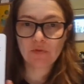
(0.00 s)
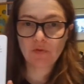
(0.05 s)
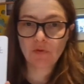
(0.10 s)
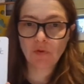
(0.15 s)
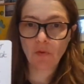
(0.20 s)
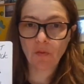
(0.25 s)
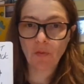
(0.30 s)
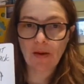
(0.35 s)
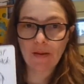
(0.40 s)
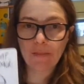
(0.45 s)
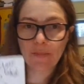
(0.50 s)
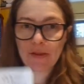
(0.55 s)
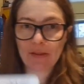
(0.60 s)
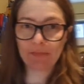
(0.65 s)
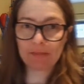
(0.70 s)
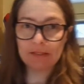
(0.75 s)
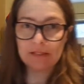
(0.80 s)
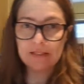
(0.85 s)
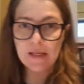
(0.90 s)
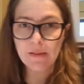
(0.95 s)
So I've
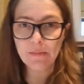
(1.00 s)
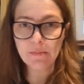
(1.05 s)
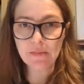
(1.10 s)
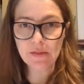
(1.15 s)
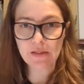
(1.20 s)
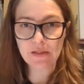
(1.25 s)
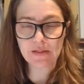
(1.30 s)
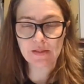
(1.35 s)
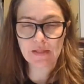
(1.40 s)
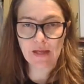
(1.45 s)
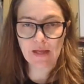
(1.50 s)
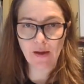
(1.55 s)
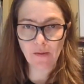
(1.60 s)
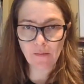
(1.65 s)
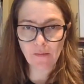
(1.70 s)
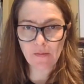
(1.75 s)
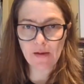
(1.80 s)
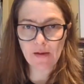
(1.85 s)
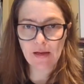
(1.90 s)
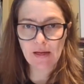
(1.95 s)
been 10 minutes
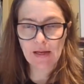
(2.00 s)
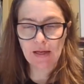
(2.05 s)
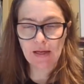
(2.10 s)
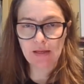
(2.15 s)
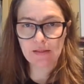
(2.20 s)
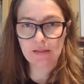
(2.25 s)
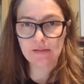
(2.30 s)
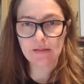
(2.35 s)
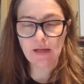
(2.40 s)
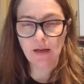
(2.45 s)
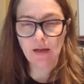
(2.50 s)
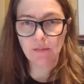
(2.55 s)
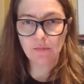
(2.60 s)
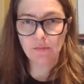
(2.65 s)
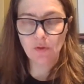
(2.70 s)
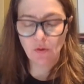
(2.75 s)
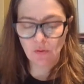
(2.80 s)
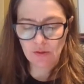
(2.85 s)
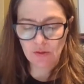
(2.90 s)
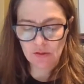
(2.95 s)
now, and I'm
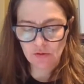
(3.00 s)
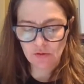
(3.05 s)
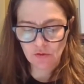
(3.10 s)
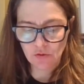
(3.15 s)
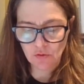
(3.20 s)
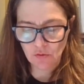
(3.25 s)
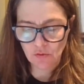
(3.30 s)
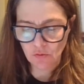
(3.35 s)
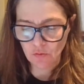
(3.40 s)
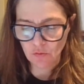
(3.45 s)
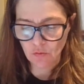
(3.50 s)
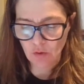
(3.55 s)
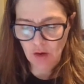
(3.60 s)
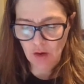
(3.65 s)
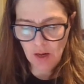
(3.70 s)
going to